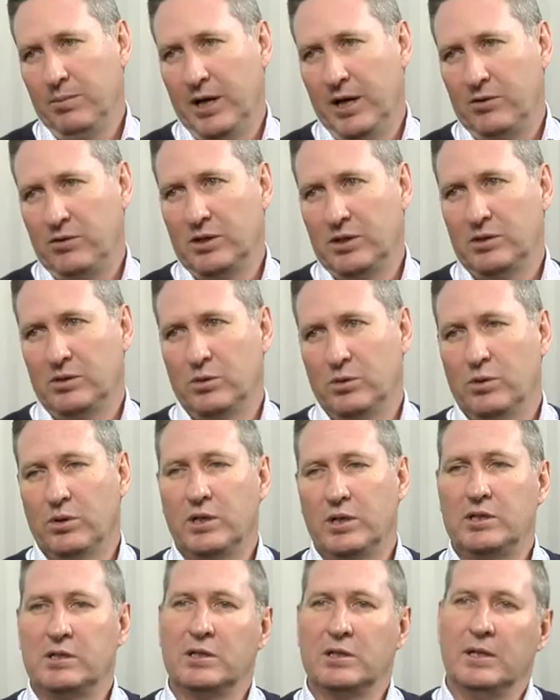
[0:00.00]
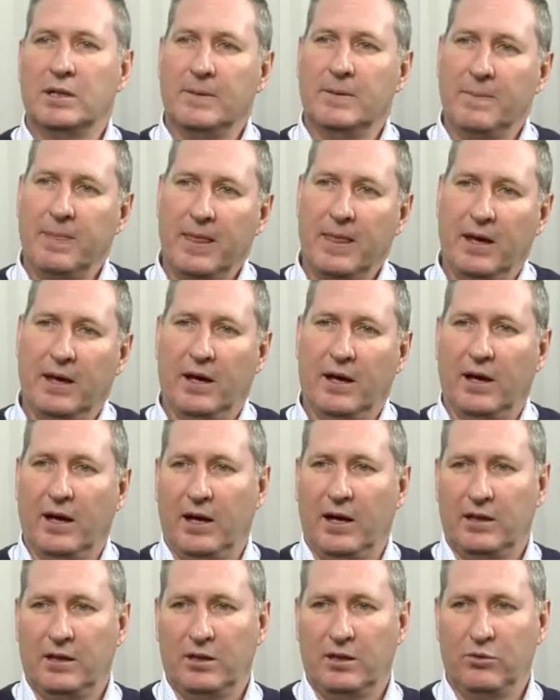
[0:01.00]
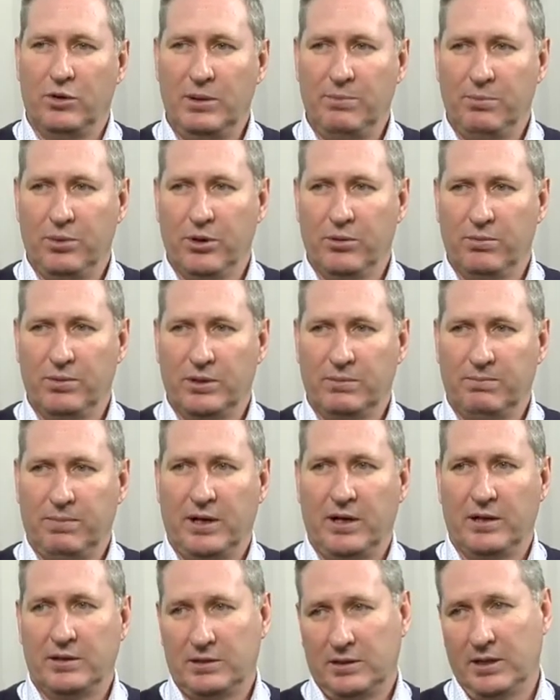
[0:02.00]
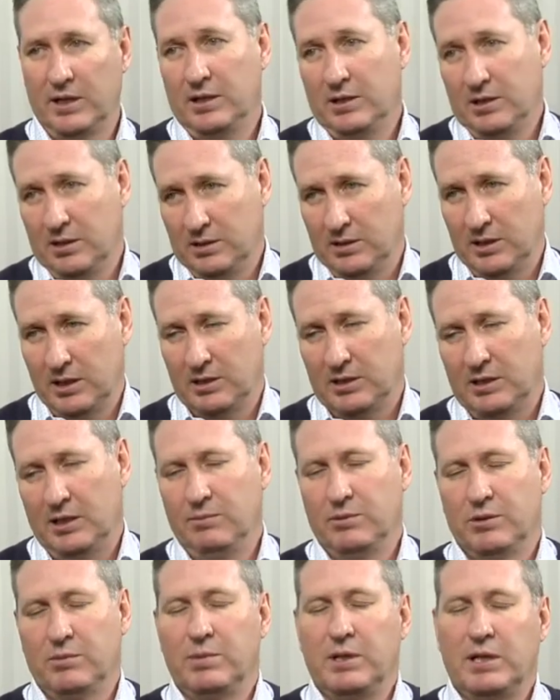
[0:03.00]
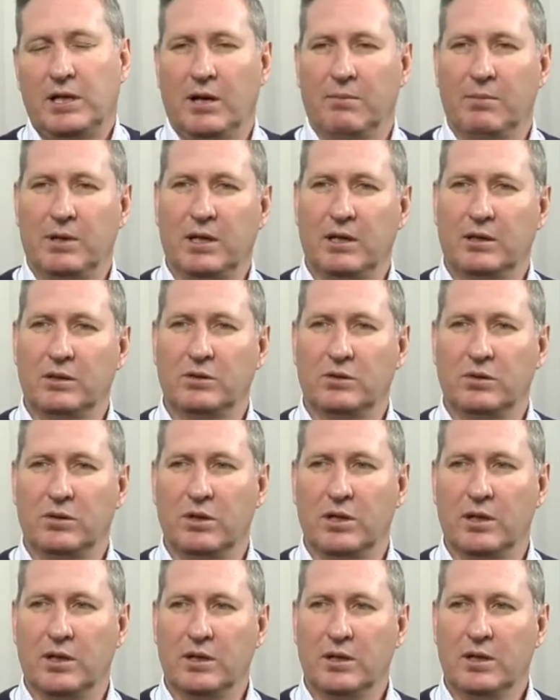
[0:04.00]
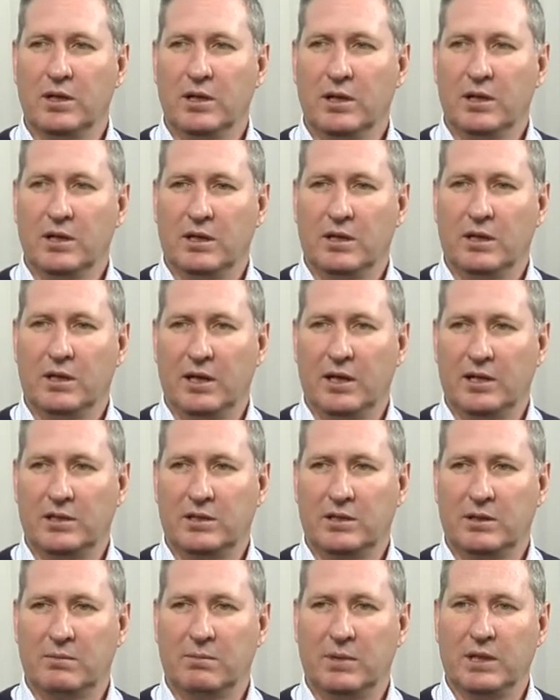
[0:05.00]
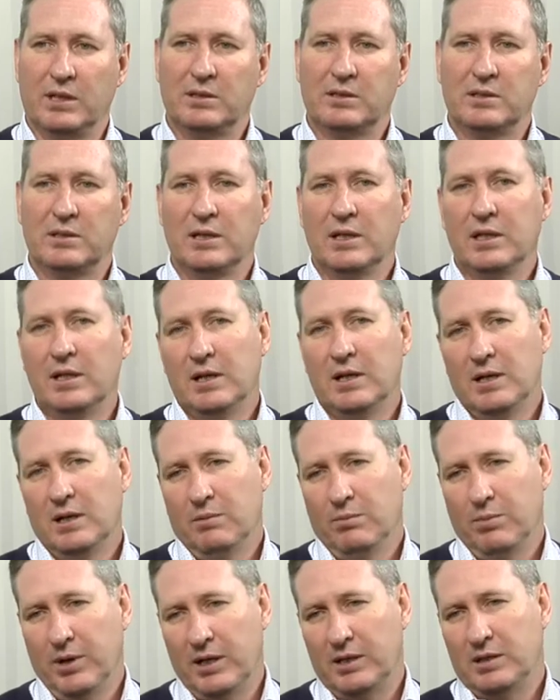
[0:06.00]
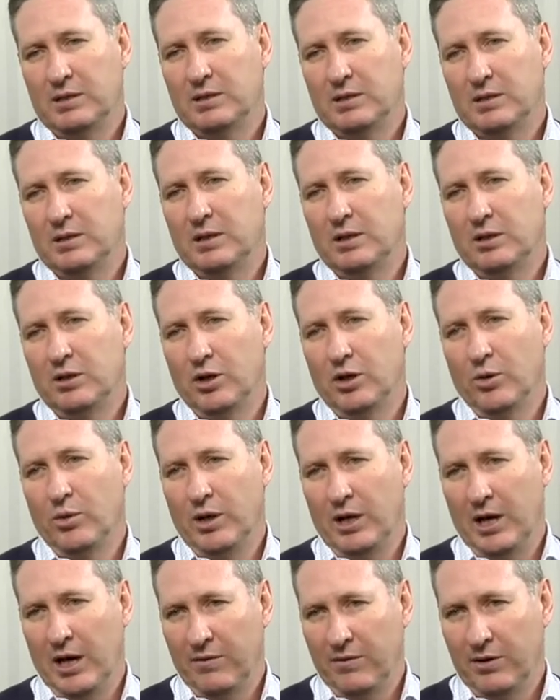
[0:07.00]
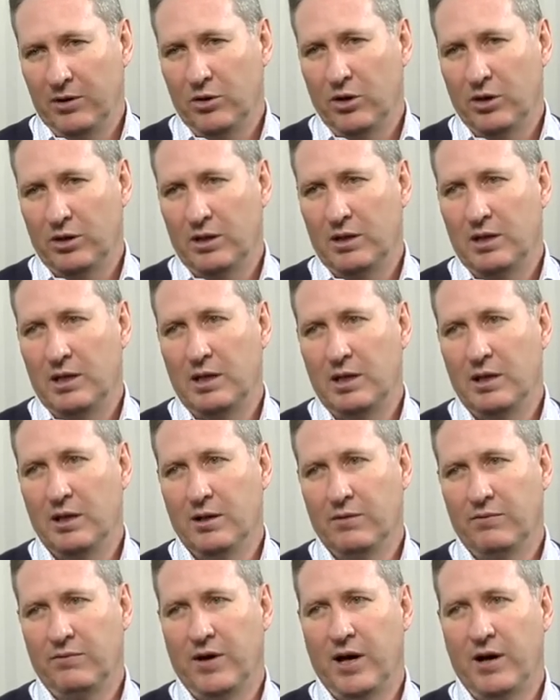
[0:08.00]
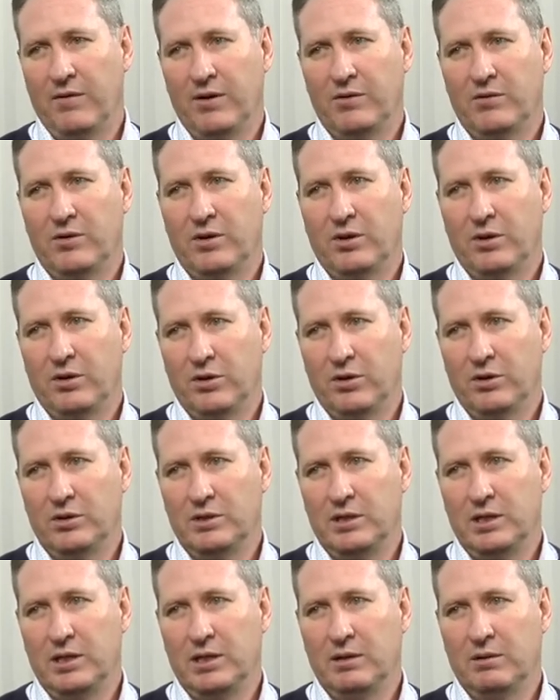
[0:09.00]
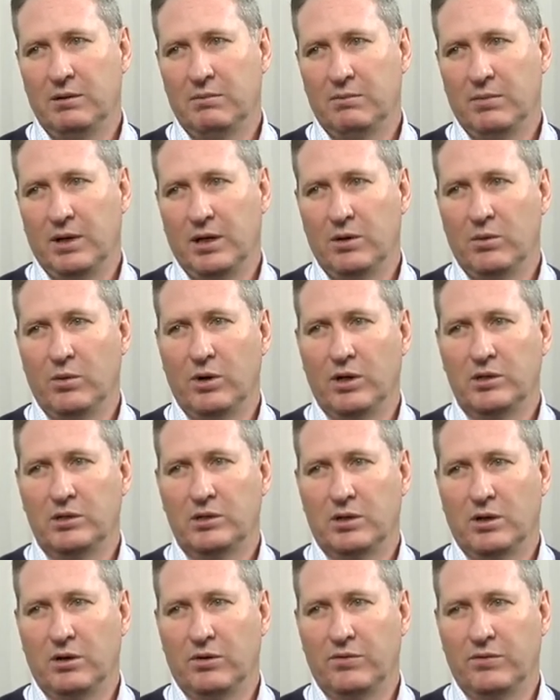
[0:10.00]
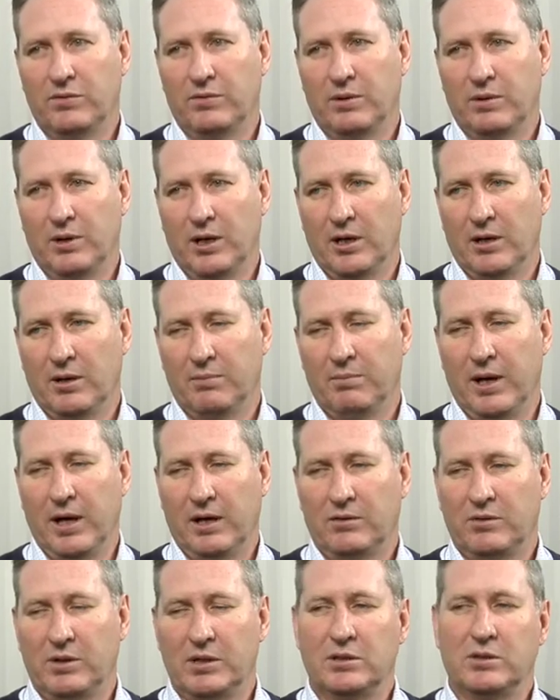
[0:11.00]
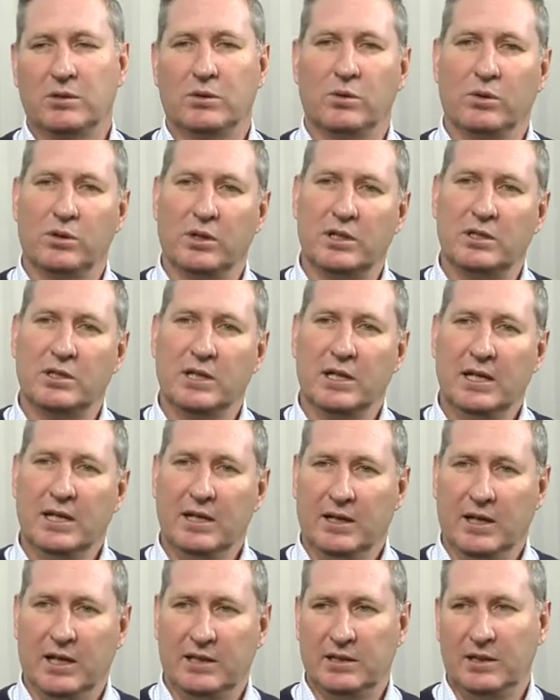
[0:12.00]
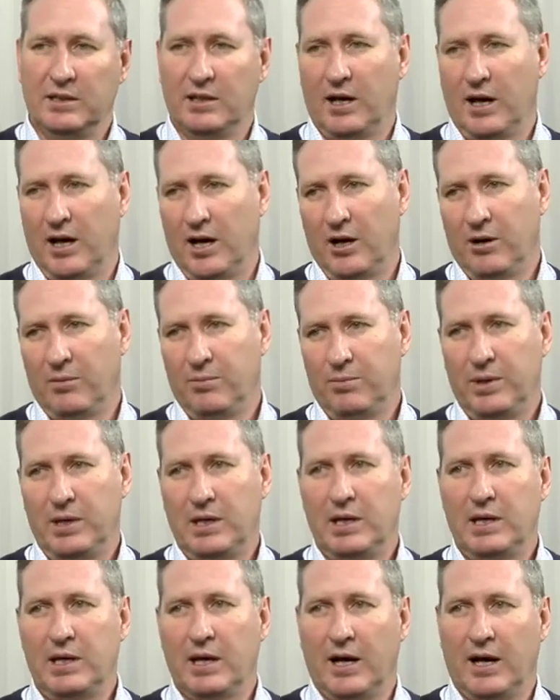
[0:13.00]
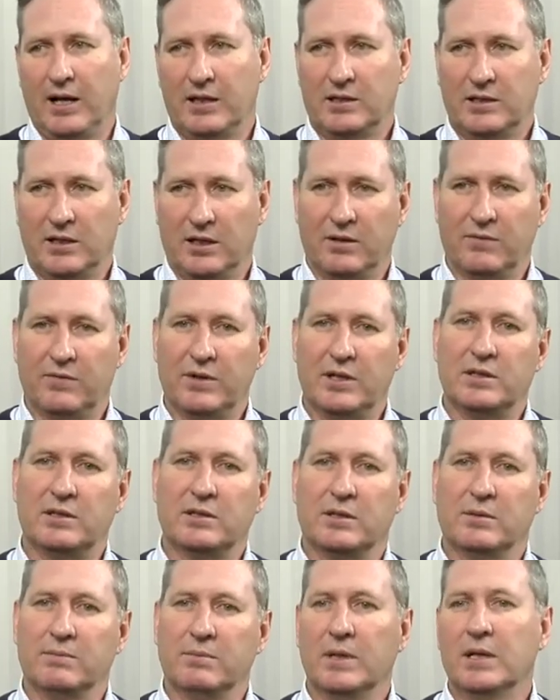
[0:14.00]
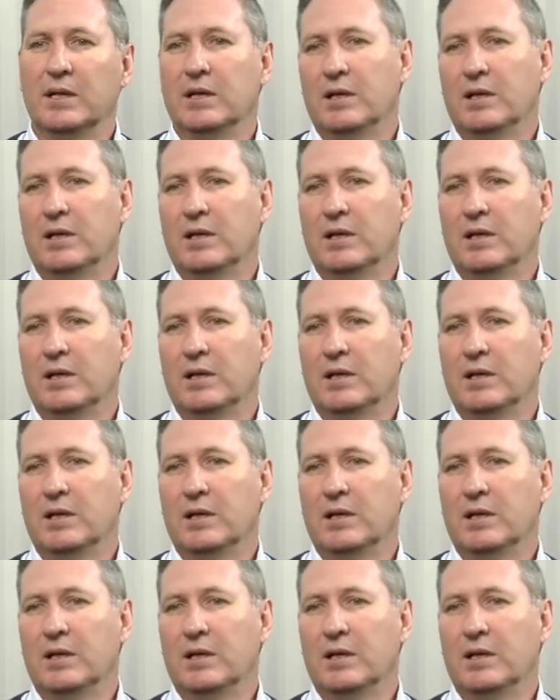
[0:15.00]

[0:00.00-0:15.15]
battery storage uh, at the repurposed power stations that seem to be coming into the, the Eskom mix. But you know we haven't got the, the 513 megawatts of uh, battery storage that's in the RP outside of Eskom.